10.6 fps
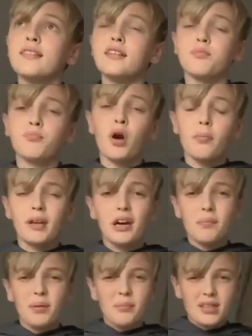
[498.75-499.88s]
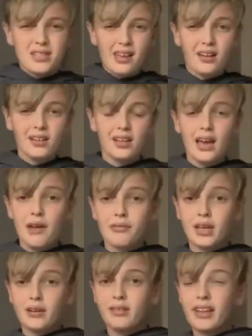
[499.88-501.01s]
is probably going to be my starting 11.
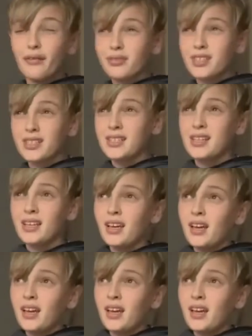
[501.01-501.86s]
I'd love to see